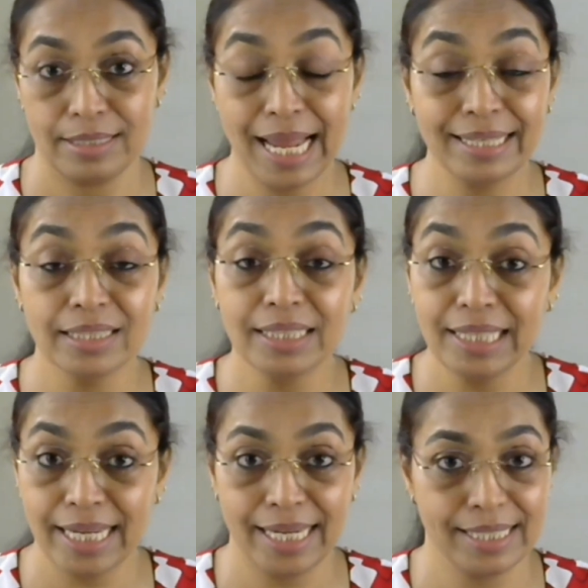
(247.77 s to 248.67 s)
like the
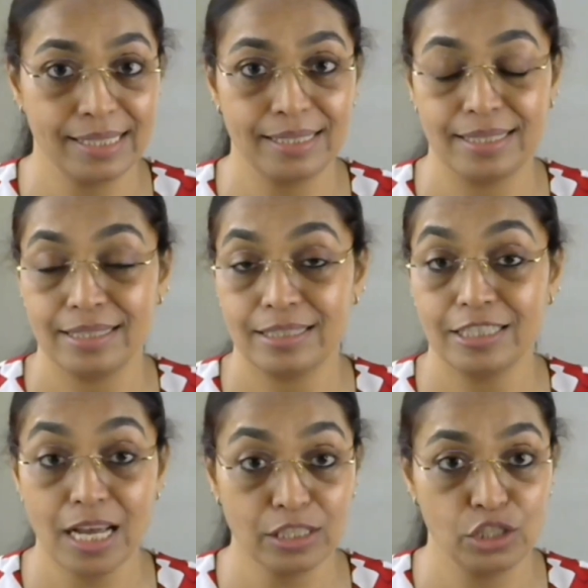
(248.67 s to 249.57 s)
taste,
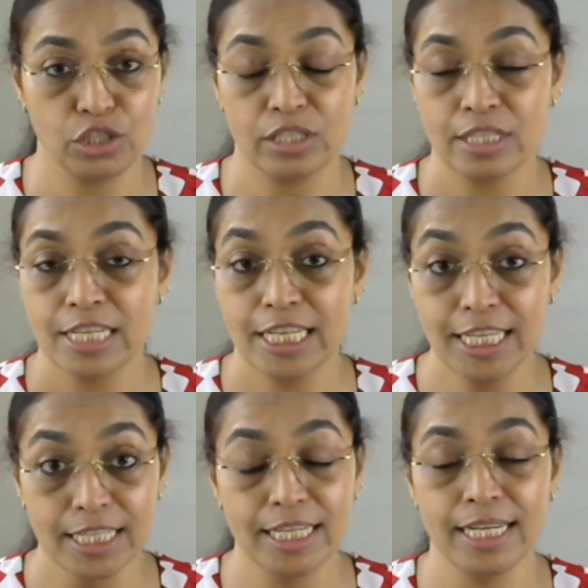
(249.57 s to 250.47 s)
touch,
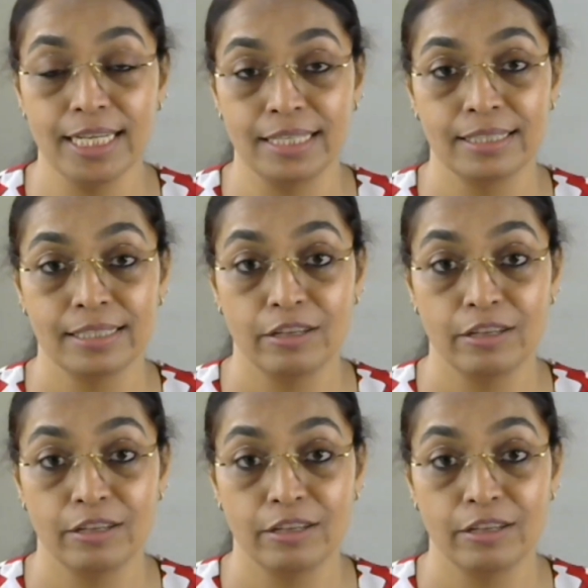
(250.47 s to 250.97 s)
hearing,